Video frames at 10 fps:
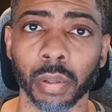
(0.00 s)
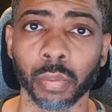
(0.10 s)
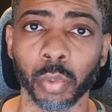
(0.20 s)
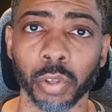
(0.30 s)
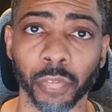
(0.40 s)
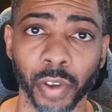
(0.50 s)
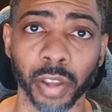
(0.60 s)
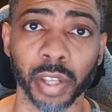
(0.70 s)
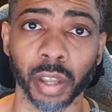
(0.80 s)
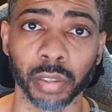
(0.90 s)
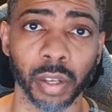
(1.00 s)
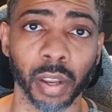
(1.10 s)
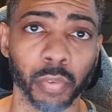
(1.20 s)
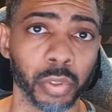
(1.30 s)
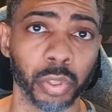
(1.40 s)
When you find out that
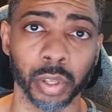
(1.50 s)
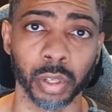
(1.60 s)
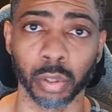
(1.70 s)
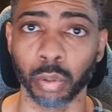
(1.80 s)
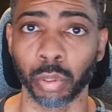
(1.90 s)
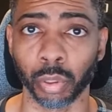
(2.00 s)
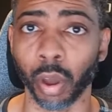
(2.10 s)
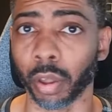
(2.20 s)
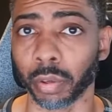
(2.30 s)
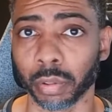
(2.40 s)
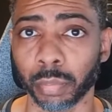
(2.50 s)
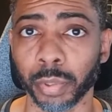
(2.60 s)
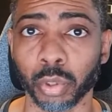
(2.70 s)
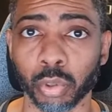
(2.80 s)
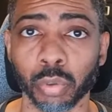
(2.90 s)
everything that you thought to be
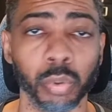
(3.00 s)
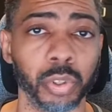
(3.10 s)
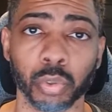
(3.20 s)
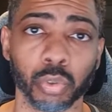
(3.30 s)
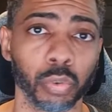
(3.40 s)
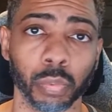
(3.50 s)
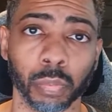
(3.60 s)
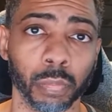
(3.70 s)
true isn't true,